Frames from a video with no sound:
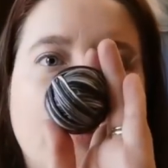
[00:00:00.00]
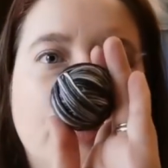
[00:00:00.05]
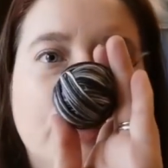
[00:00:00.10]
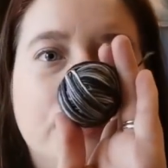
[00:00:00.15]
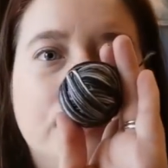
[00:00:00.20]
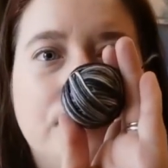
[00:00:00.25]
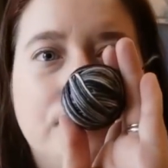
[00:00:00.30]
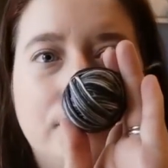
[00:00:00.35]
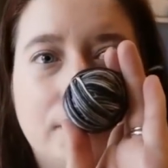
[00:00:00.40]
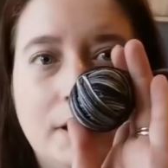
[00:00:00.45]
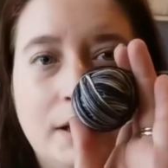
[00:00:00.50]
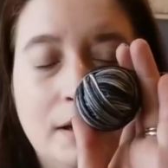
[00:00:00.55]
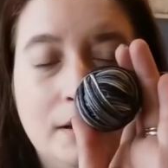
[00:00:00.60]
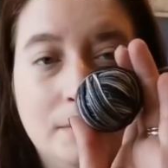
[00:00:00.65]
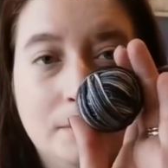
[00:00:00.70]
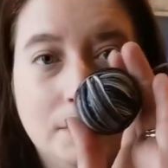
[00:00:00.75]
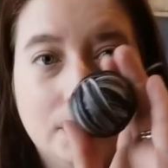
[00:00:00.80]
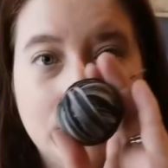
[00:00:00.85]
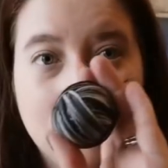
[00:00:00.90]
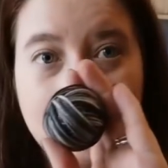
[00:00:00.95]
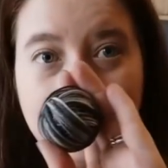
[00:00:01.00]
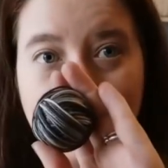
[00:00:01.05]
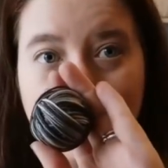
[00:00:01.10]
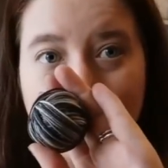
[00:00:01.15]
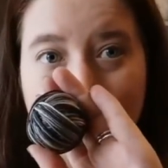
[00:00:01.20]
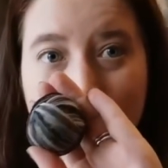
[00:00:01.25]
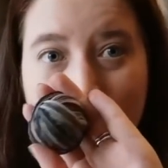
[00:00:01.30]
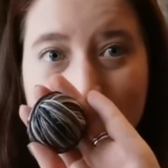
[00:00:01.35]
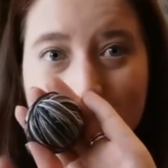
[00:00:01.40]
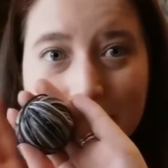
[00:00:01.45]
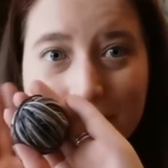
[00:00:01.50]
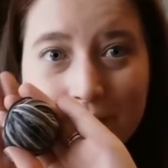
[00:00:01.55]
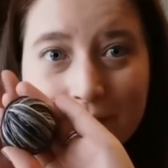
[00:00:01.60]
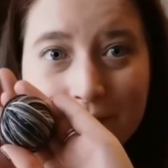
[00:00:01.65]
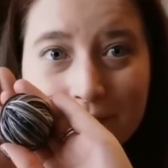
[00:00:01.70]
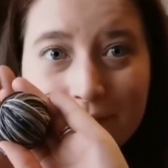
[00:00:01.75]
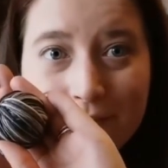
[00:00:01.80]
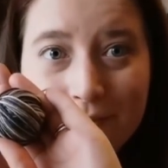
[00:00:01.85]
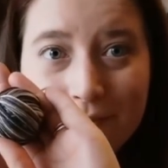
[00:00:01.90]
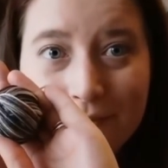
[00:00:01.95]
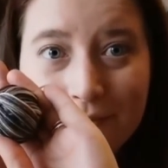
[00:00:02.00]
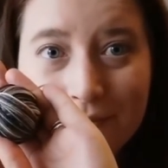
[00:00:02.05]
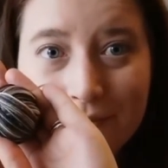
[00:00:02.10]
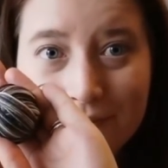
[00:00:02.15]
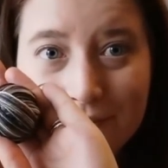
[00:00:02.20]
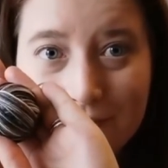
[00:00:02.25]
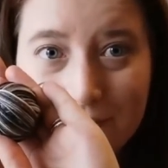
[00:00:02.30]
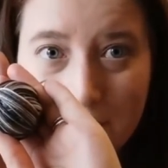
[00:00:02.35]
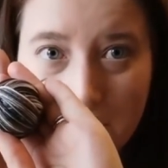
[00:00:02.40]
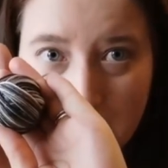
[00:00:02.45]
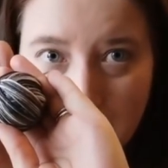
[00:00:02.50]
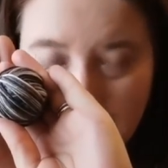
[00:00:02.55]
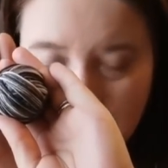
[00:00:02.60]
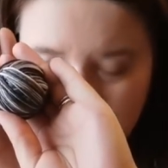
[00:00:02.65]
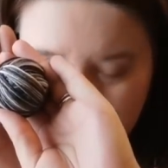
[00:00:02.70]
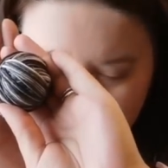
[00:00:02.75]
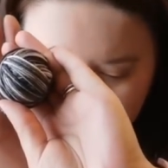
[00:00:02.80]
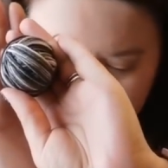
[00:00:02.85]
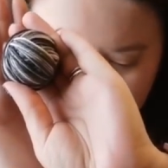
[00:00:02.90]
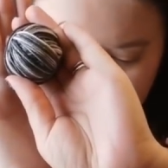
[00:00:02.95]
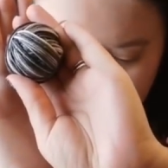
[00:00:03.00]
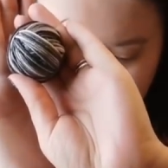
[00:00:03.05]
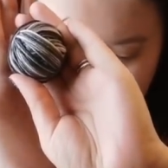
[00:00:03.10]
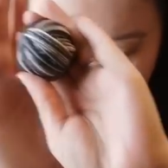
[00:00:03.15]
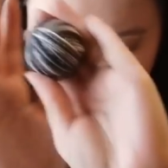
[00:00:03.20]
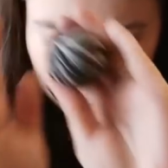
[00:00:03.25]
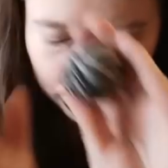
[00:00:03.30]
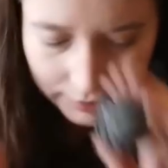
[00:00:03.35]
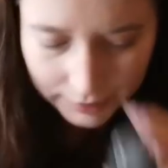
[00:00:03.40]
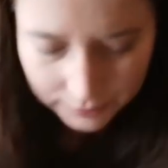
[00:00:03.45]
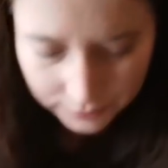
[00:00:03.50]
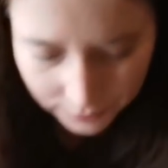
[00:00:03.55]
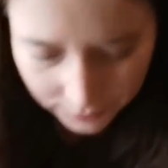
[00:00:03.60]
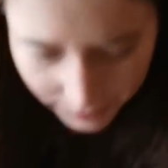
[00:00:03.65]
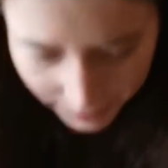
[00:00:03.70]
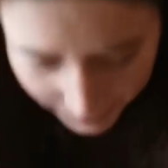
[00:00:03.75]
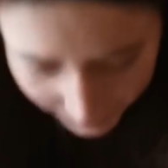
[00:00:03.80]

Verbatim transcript: Nope. Moaning Myrtle, which is black, white, and